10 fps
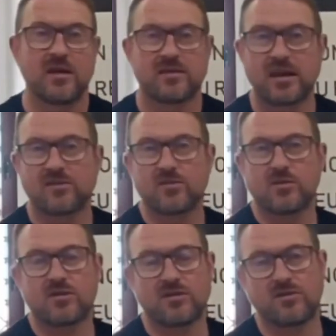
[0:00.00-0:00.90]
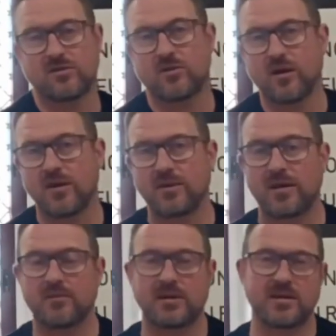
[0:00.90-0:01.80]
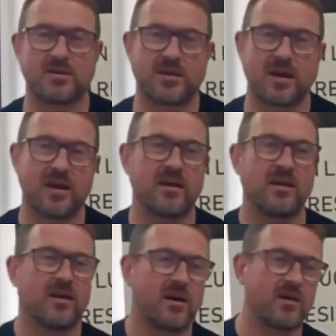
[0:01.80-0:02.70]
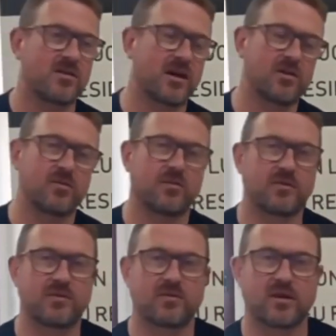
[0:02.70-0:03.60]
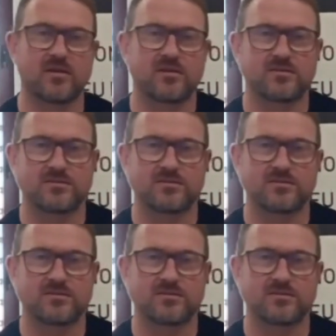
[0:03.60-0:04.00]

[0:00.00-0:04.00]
Thanks for watching, subscribe and please share our channel with your friends.